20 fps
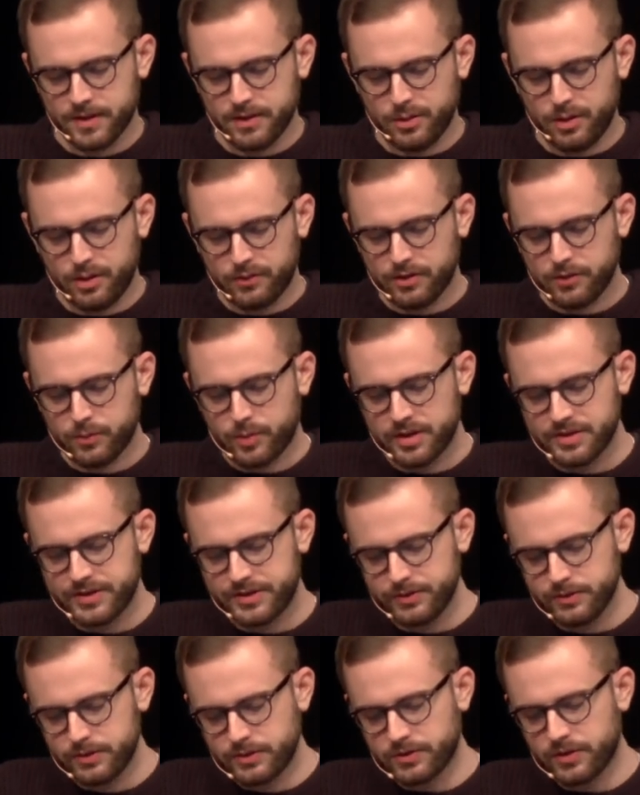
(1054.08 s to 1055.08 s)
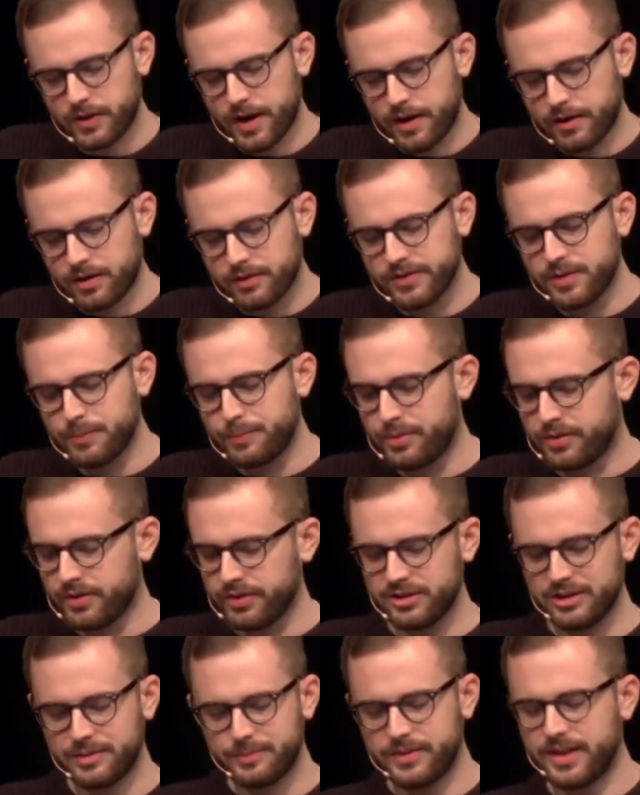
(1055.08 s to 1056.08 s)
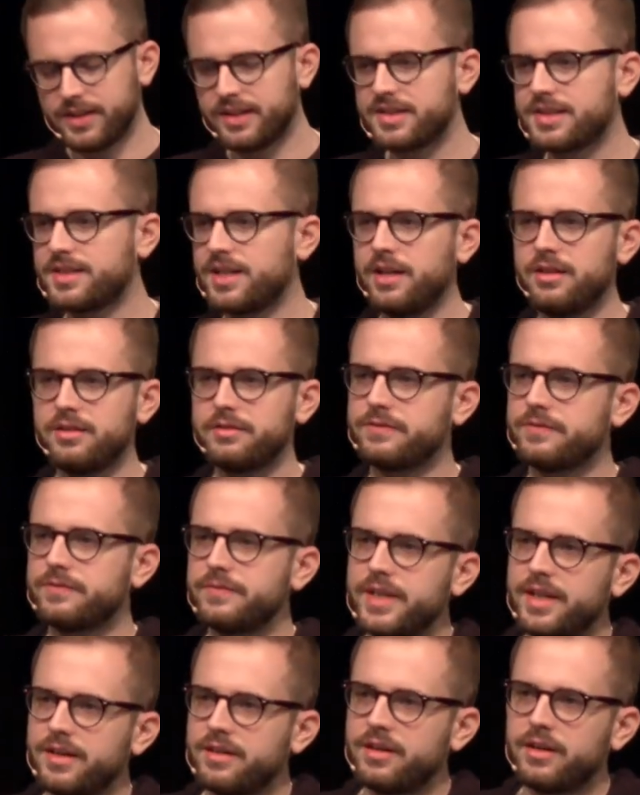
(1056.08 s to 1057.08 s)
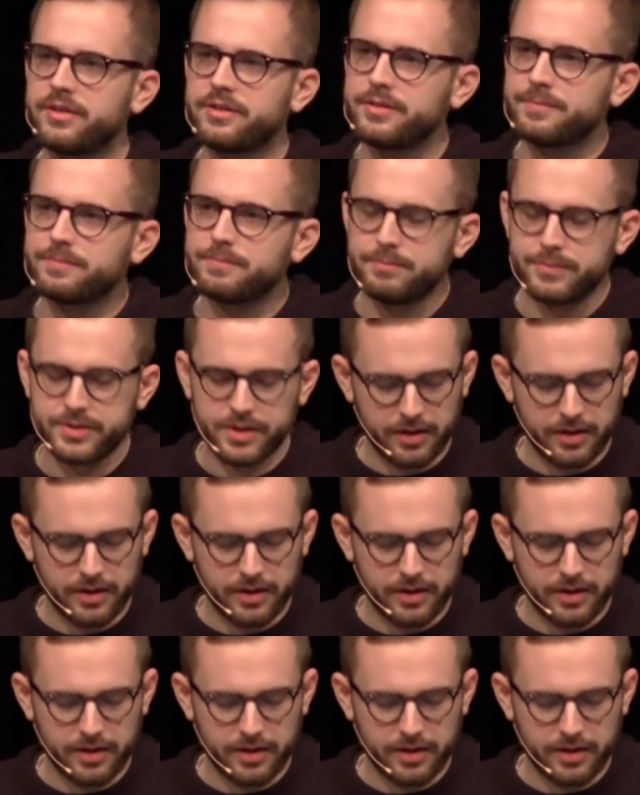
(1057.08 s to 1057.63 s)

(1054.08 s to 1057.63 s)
However, once you grow out of the boredom at the sight of yet another